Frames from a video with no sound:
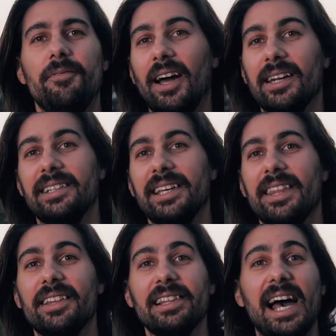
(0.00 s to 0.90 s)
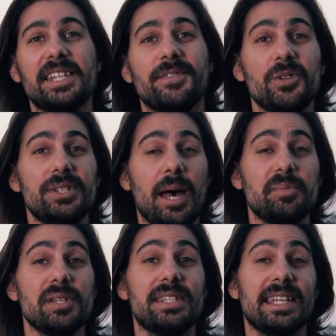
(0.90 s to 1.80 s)
Finally, the last few
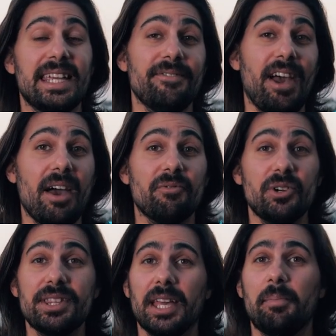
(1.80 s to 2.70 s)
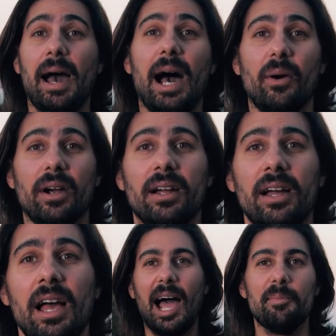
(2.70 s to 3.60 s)
steps is to give everything power.
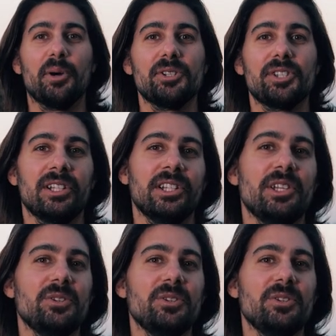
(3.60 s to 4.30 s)
I personally